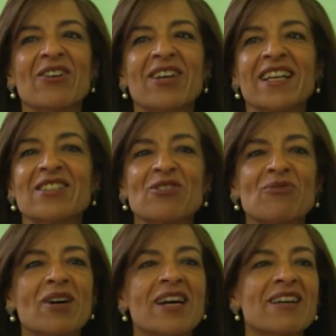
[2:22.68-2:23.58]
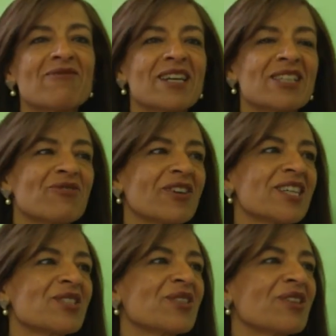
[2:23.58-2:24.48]
Okay, so my, my
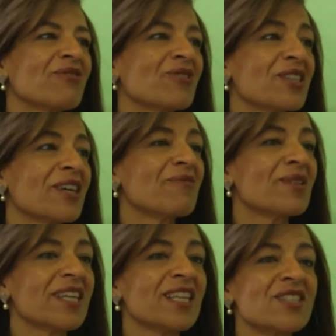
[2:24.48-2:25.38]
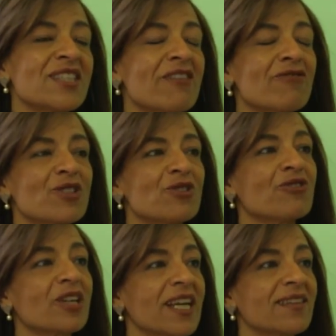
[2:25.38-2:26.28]
advice uh, for them is never to
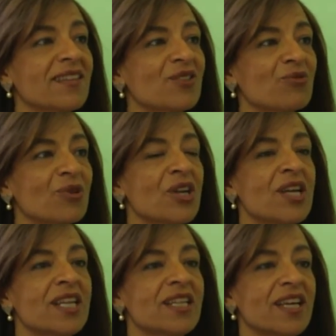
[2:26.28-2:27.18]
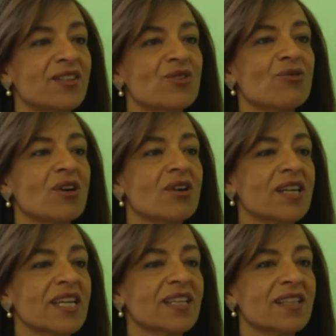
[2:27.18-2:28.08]
forget that, that you
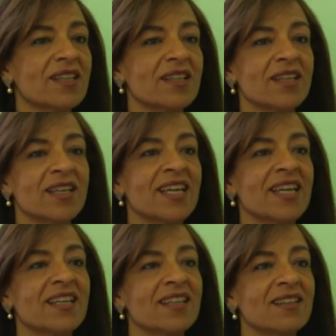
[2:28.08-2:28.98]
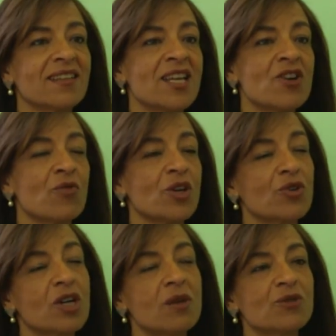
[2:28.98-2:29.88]
are in the, in when
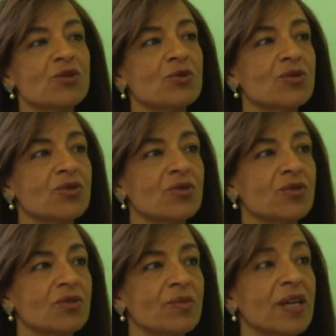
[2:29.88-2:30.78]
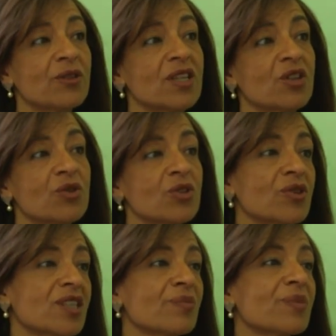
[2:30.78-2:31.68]
you come to, to, to biotech,
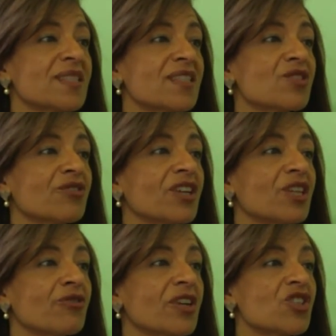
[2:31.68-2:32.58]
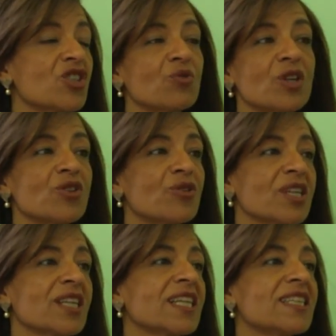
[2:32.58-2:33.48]
you're in the business of innovation. When you're
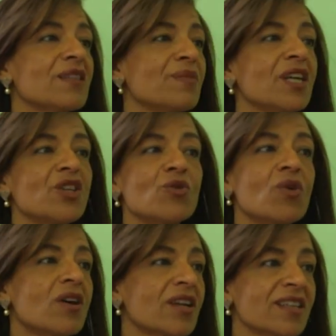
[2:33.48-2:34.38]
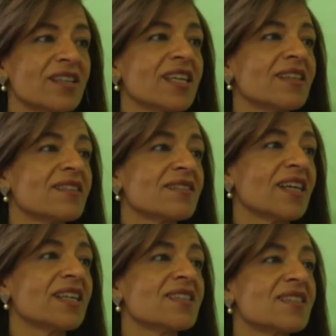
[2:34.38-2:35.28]
in academia, you are in, in the
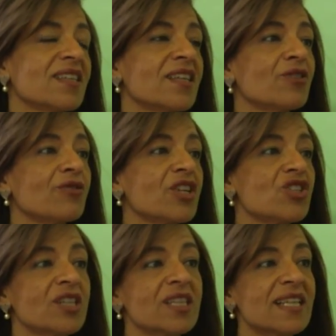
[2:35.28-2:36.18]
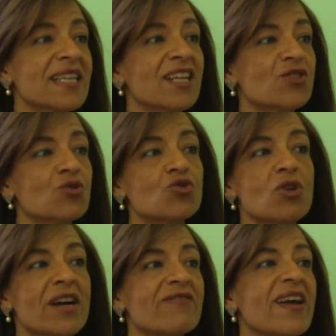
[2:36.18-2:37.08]
science and innovation, and that has to
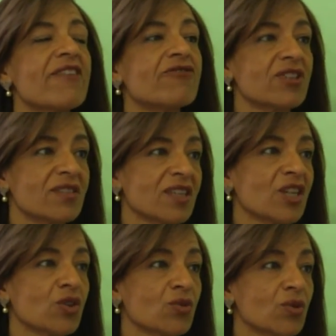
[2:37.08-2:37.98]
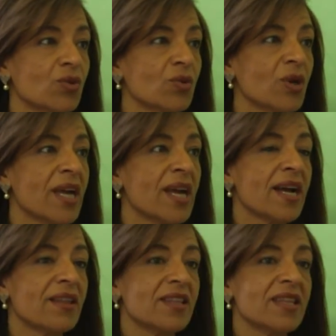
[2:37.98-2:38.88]
drive everything you do.
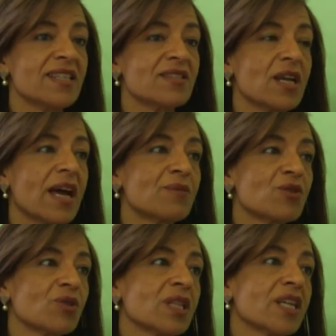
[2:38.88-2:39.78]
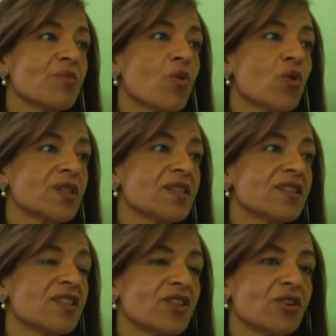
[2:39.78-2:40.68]
I think that's absolutely
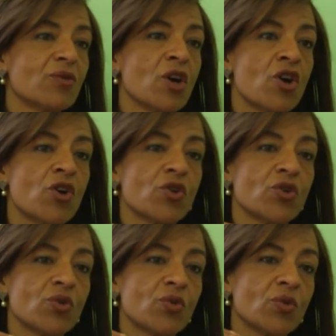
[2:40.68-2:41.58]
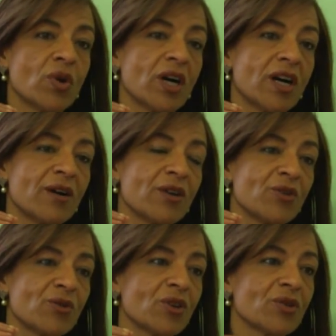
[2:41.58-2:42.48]
important. You know, you, uh,
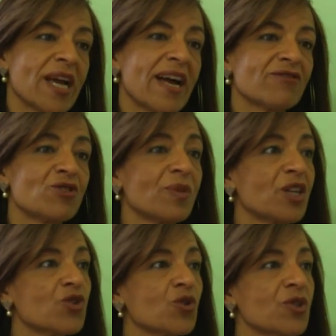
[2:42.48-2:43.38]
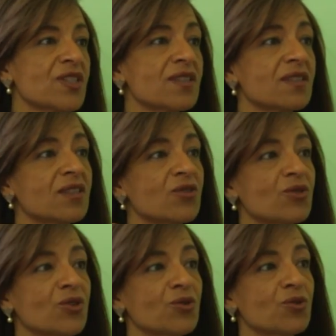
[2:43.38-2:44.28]
you don't have to make choices that
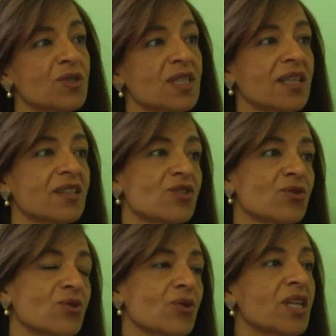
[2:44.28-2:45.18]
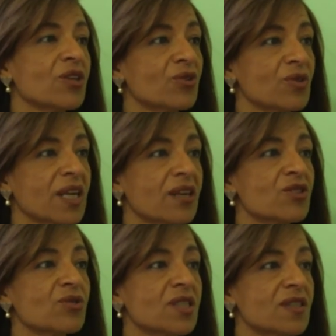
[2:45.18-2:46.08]
you don't do science to go here or there.
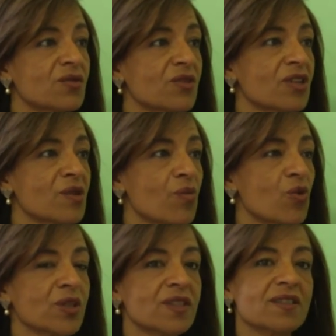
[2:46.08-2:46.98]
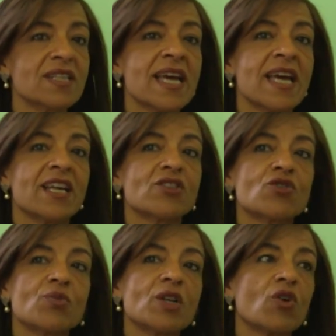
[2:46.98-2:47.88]
So this is very important, is
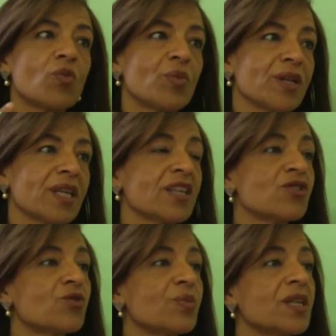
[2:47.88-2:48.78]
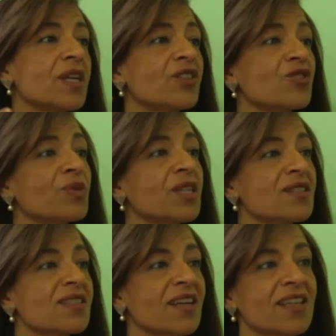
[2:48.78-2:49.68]
to be open, is to be, and to be
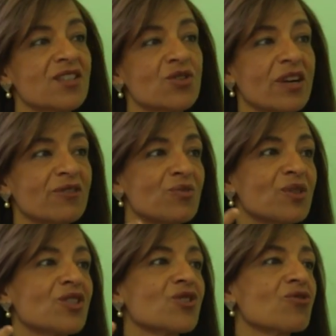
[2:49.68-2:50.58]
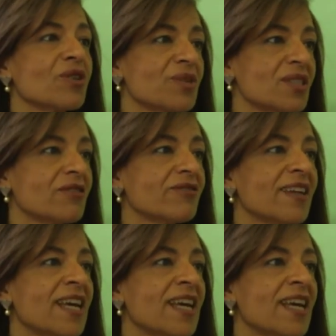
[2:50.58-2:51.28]
in science, you have to be disruptive.